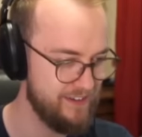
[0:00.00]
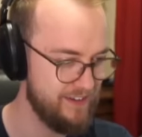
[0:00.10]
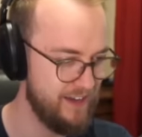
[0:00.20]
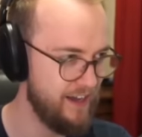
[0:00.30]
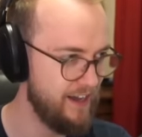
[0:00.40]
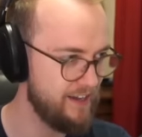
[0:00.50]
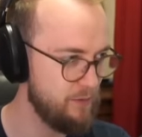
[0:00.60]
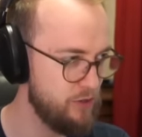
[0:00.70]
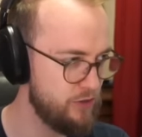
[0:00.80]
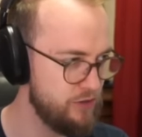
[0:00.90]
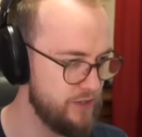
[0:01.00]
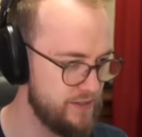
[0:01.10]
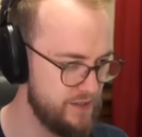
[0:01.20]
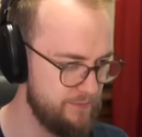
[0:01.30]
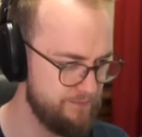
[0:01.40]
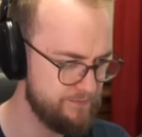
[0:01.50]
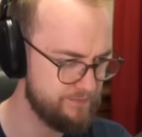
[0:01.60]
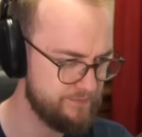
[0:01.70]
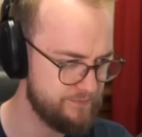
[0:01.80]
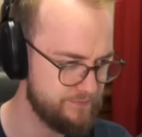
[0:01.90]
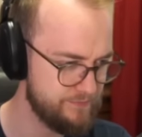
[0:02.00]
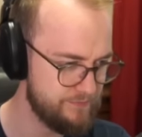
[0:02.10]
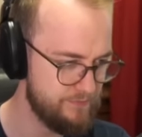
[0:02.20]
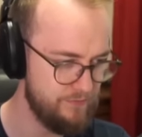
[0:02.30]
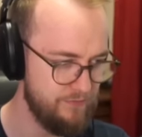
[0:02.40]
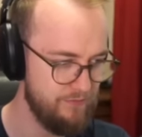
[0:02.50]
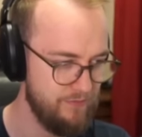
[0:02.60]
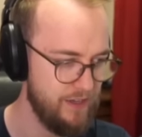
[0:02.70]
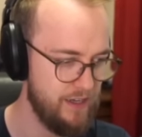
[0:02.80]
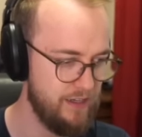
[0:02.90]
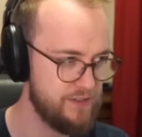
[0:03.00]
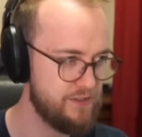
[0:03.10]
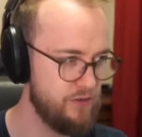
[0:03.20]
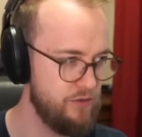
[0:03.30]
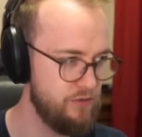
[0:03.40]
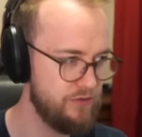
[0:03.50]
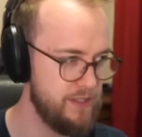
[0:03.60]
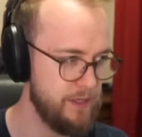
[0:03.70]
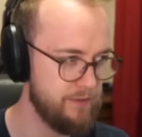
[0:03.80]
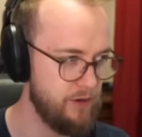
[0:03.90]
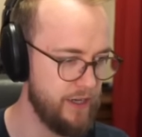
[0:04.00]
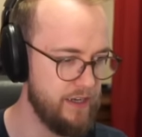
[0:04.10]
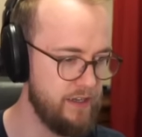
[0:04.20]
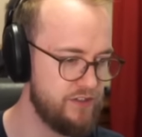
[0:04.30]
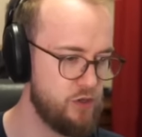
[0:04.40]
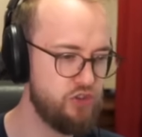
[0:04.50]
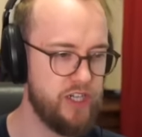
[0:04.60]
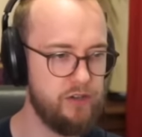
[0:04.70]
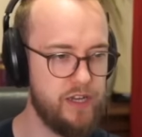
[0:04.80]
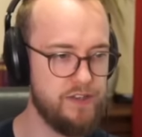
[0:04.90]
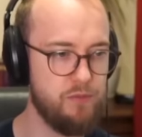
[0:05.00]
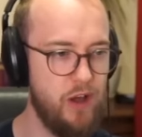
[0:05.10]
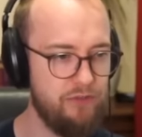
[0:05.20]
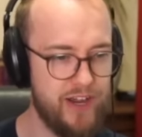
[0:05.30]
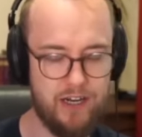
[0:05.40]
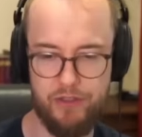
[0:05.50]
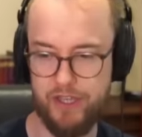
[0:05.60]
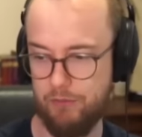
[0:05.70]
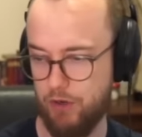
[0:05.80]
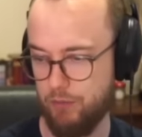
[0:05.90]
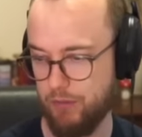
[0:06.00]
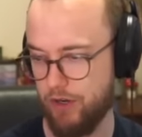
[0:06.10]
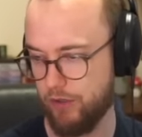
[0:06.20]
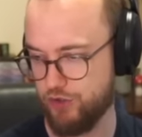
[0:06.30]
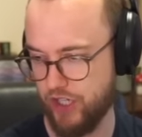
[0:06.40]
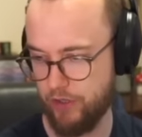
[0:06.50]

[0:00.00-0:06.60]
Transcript: Can we go to Onyxium? Let's go TP. Okay, let's go check out, guys, one final thing we want to go check out,